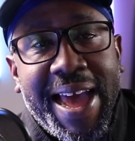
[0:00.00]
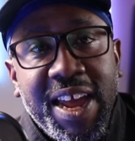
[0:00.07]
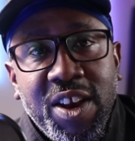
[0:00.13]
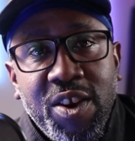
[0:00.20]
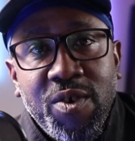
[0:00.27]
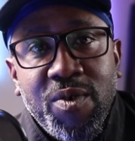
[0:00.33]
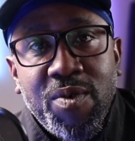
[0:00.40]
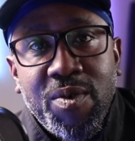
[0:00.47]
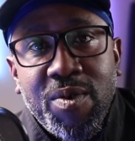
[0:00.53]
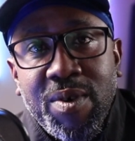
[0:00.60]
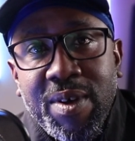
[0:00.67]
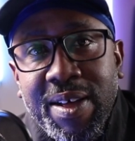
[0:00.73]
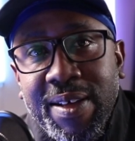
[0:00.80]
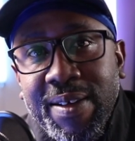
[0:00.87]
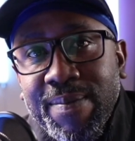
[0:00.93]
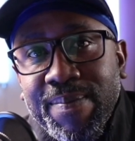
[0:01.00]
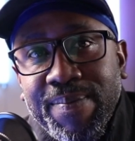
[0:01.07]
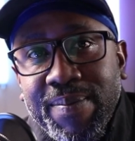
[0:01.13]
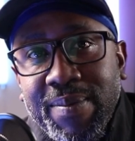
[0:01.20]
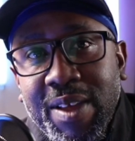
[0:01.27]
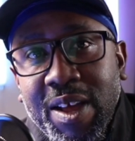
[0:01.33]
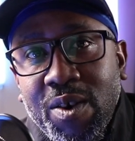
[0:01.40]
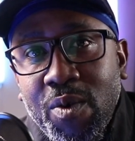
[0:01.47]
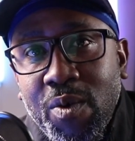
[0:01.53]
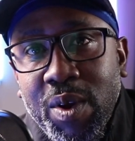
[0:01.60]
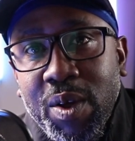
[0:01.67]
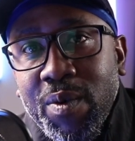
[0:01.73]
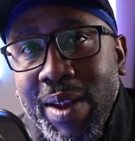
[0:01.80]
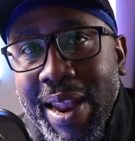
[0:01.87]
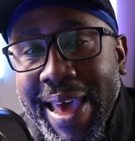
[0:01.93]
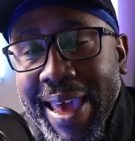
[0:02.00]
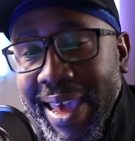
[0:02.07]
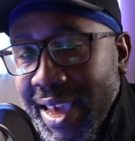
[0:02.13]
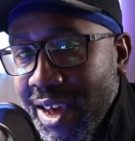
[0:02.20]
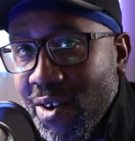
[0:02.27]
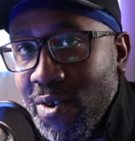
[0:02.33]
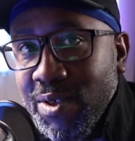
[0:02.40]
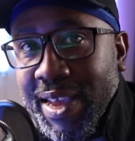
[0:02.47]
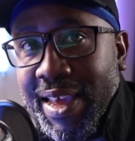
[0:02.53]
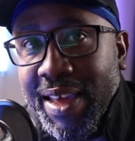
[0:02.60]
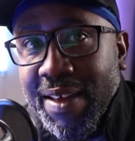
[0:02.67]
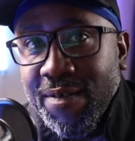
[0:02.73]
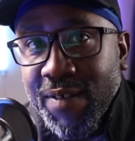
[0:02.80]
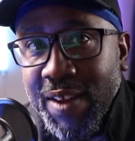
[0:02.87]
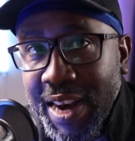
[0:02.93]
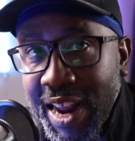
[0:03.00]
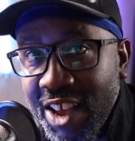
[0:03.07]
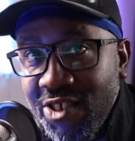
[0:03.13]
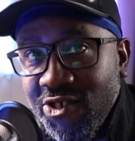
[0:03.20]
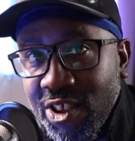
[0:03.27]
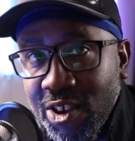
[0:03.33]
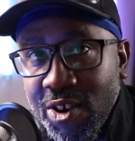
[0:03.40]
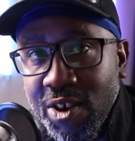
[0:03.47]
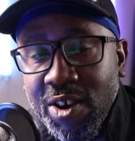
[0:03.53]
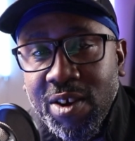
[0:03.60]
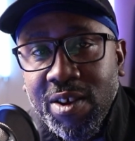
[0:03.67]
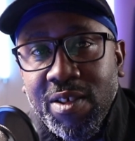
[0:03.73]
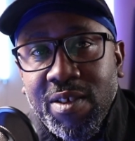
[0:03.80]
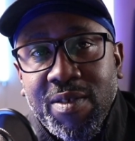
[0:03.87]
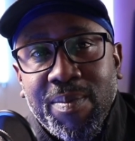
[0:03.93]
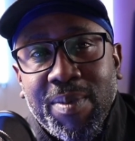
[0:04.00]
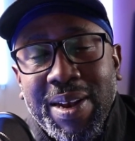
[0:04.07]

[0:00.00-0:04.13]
I knew not only will I encounter financial hurdles,